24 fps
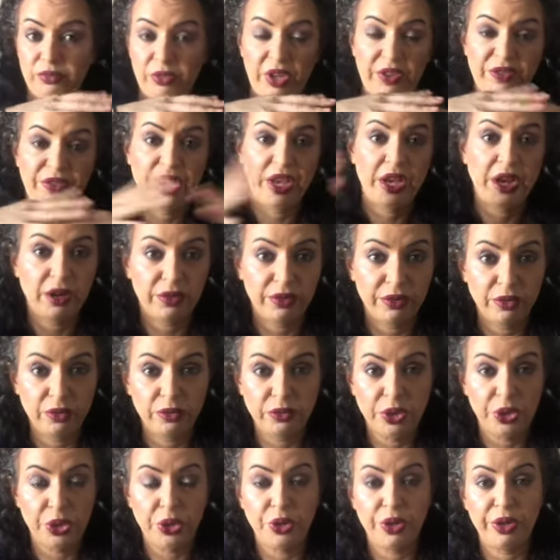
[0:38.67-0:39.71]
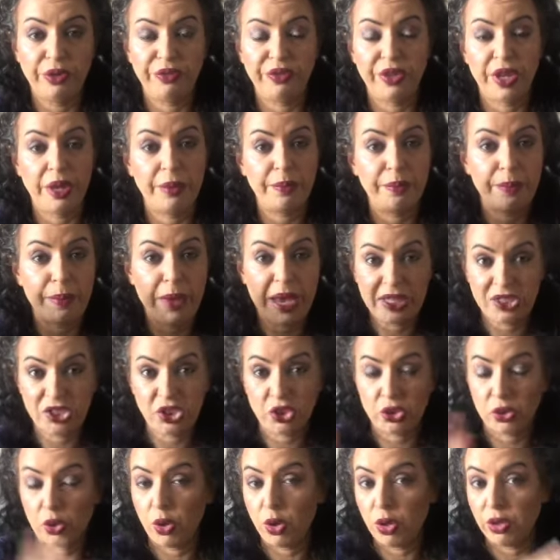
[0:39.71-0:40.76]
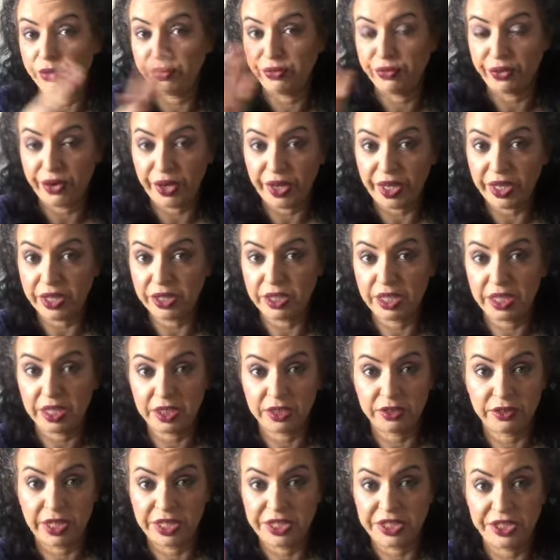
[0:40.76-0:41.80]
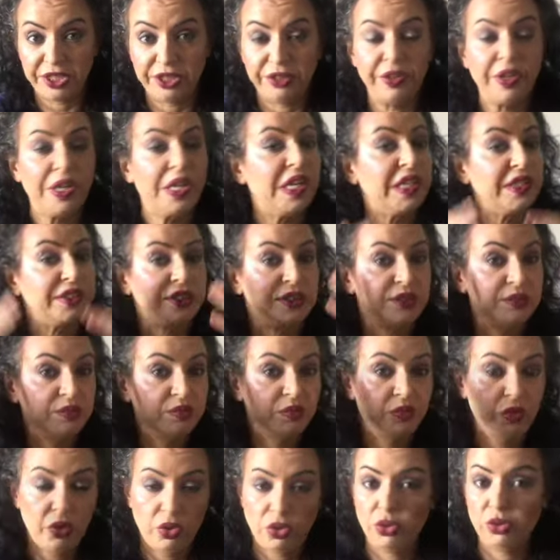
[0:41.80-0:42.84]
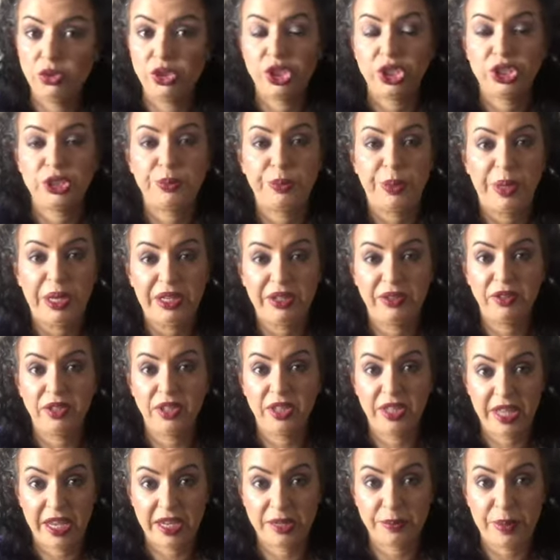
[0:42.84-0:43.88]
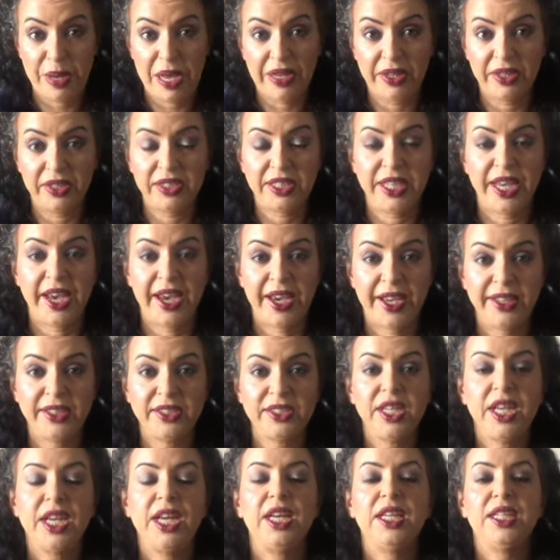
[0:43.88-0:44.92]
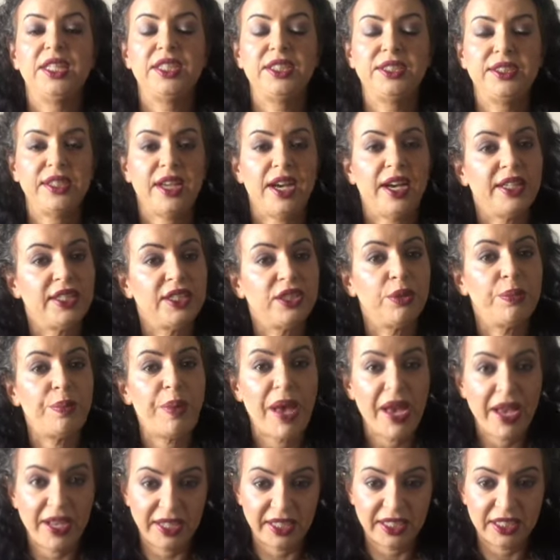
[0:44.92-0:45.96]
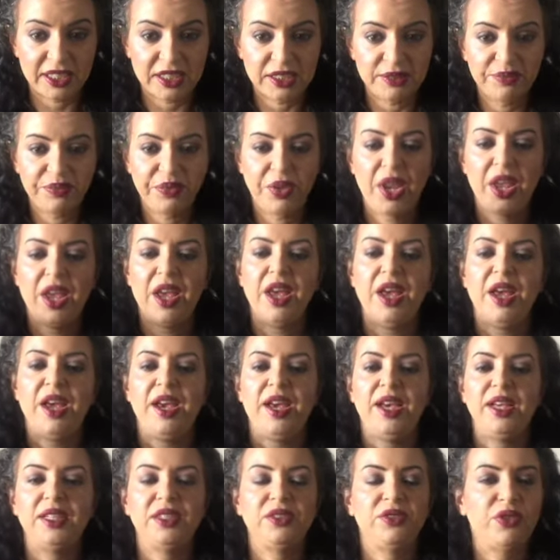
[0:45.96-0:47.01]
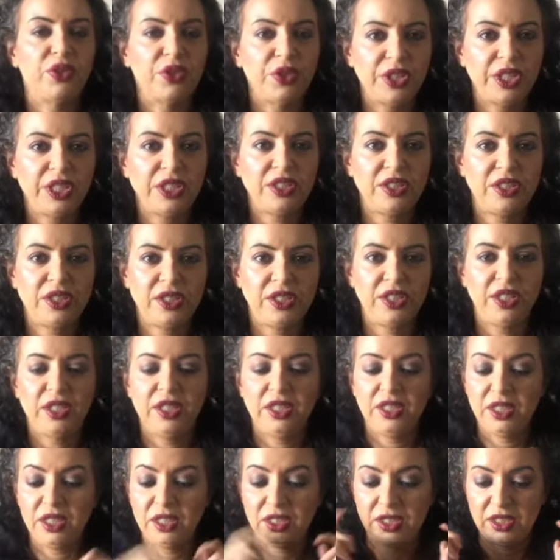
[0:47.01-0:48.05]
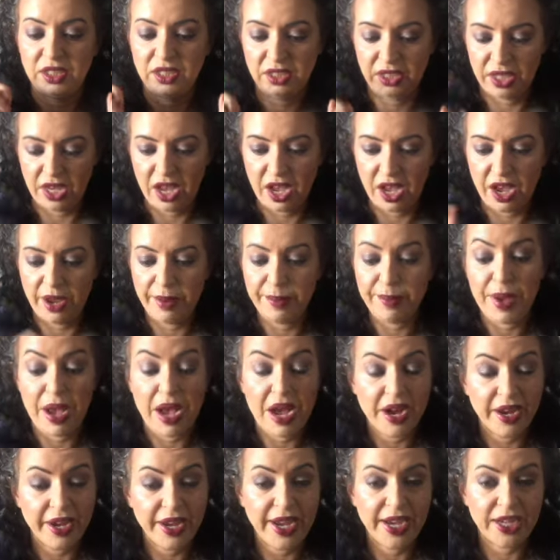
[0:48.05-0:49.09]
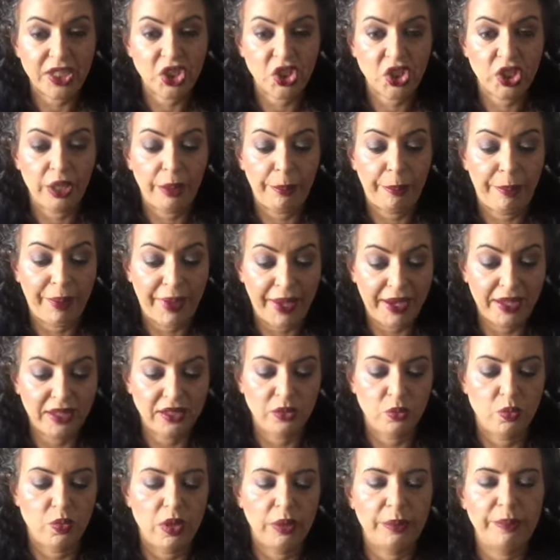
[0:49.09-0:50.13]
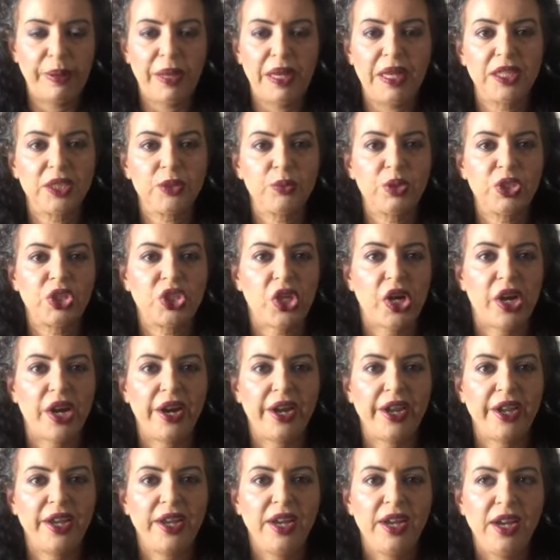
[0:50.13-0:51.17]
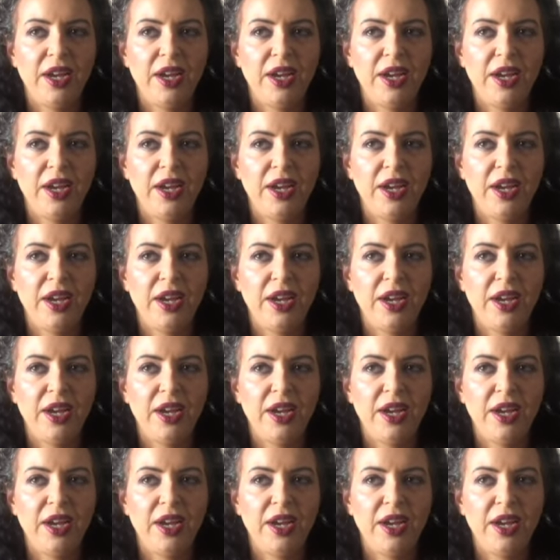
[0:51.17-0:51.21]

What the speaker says: if they are, you know, if they match all three criterias, you just pick that palette and decide to pan it. And for this time, I actually picked one palette which I